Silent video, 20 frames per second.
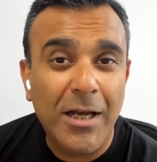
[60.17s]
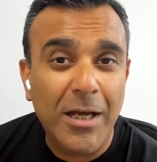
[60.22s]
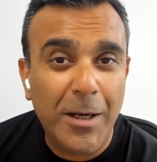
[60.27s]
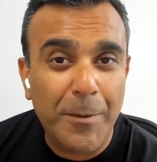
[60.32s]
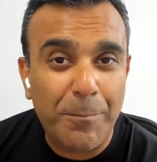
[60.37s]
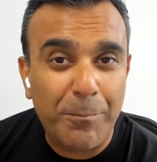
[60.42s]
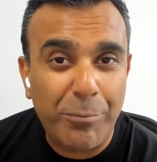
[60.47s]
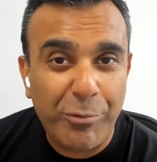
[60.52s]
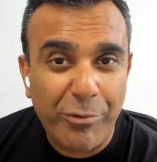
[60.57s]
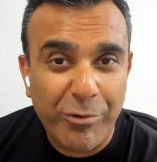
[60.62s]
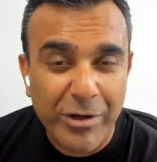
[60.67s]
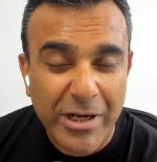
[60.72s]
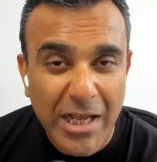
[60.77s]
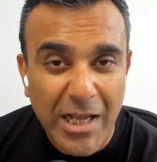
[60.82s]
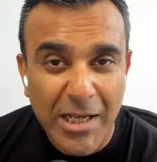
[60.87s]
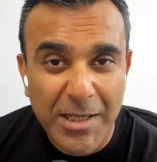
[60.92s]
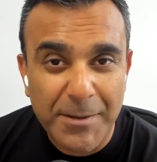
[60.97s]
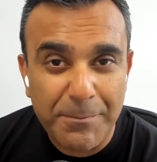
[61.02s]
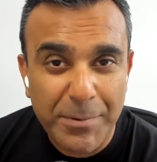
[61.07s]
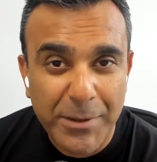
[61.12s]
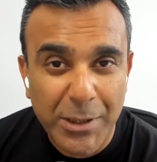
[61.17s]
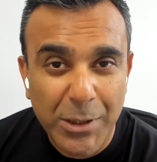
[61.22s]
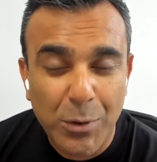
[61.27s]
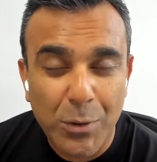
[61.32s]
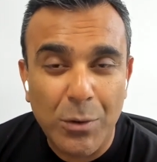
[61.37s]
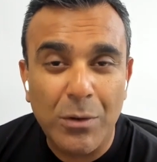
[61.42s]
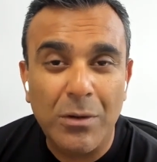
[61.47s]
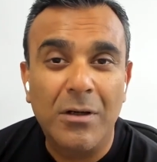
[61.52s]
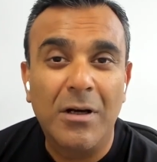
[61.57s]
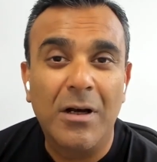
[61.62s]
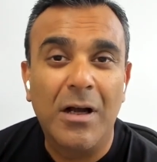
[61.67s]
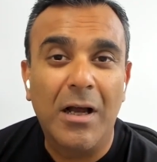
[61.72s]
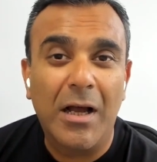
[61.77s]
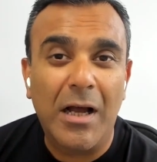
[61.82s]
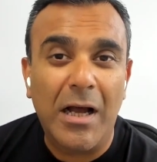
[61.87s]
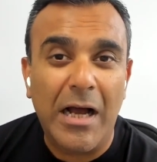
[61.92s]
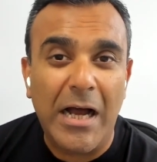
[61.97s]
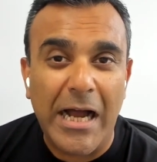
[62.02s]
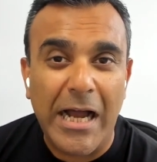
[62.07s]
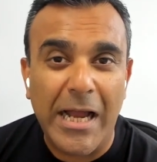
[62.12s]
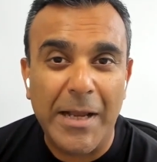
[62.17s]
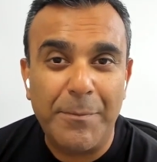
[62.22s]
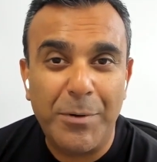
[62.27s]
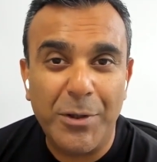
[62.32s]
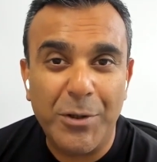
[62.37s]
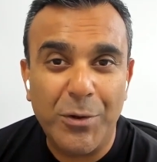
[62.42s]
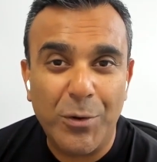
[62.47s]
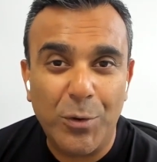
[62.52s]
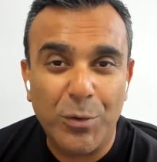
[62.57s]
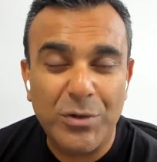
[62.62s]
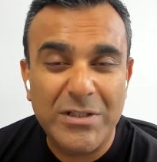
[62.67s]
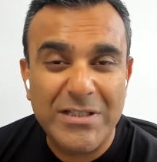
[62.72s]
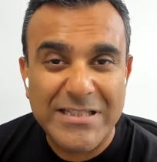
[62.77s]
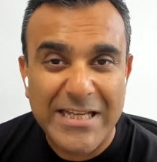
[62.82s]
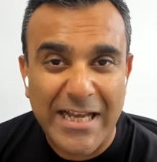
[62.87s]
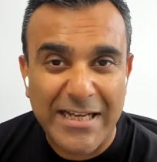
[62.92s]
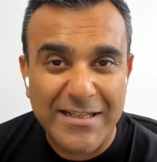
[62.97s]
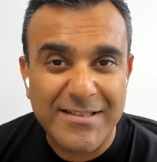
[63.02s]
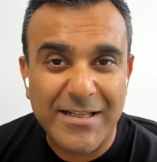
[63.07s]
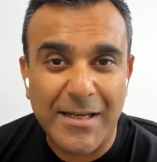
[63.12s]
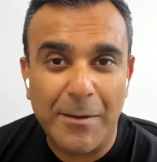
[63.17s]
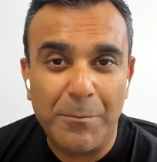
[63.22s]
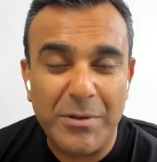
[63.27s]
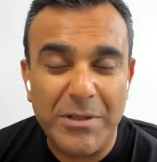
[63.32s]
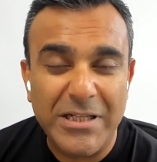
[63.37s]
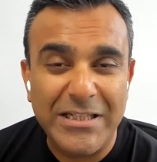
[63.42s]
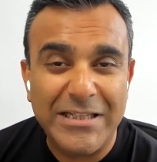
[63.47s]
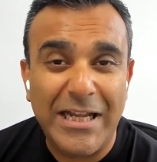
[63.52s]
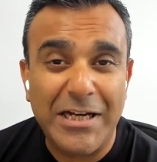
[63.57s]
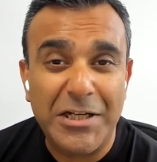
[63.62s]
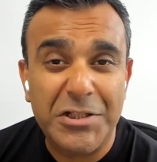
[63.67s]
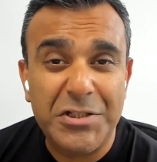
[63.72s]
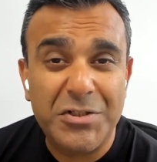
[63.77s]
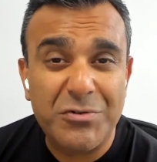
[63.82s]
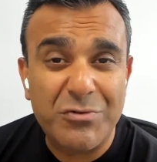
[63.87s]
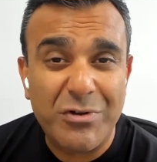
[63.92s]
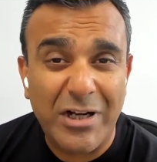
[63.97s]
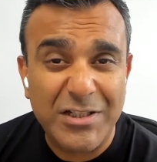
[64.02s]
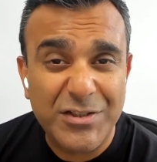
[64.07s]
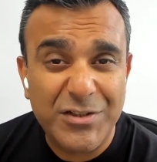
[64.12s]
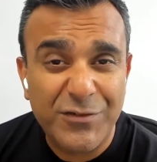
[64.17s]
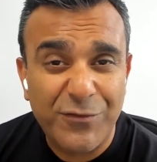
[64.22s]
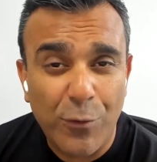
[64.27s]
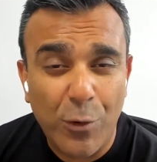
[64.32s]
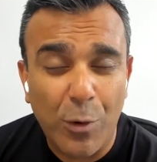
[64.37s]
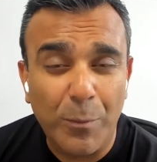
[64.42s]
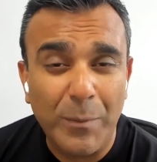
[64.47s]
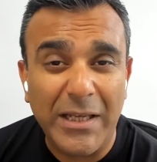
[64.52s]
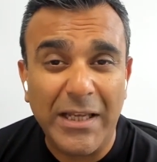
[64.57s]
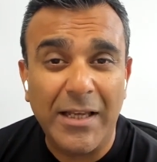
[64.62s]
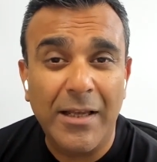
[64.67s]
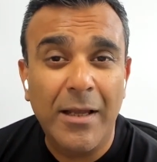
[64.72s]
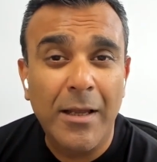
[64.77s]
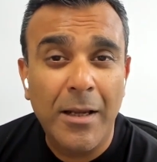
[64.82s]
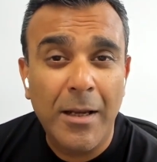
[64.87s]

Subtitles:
a pre-IPO hyper-growth SaaS company that is transforming